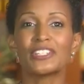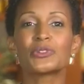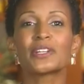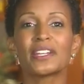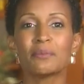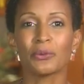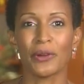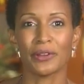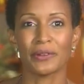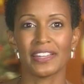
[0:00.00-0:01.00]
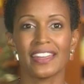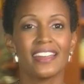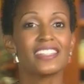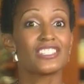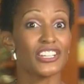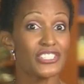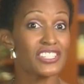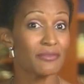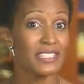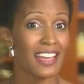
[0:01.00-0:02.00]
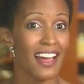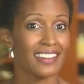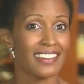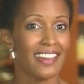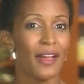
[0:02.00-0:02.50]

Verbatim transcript: intricate embroidery, touches of metallic,